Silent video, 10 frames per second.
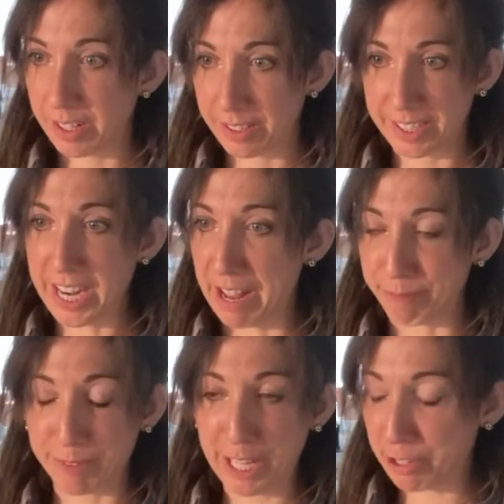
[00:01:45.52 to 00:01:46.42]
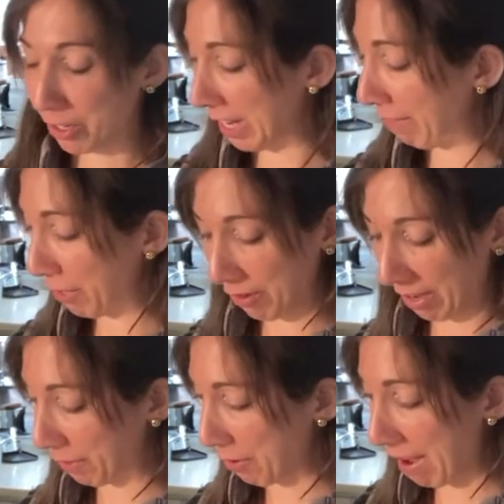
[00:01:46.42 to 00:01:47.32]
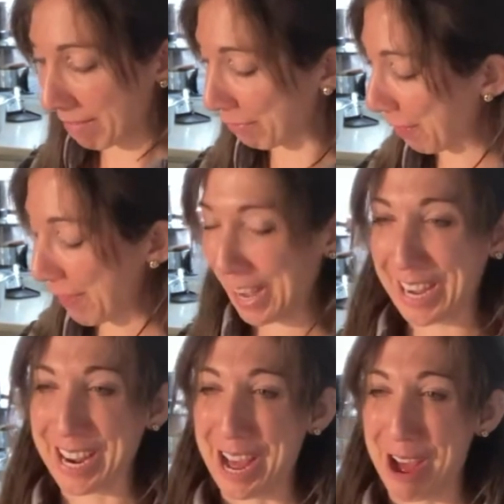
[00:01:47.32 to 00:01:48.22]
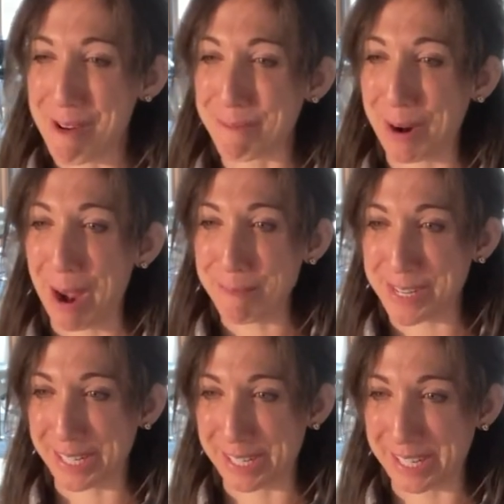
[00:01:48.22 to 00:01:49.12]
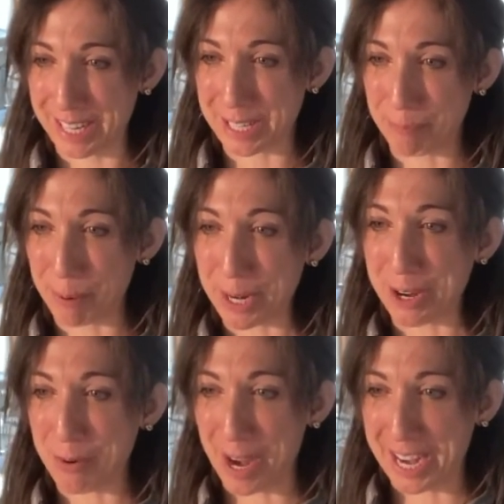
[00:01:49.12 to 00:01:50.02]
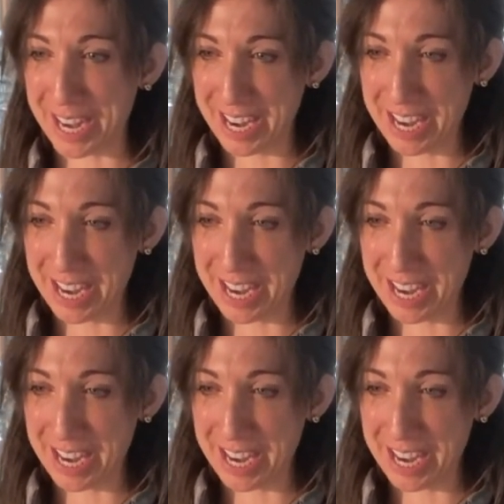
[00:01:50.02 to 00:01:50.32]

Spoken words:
Yeah, literally, if you have everything prepped, it's a pretty quick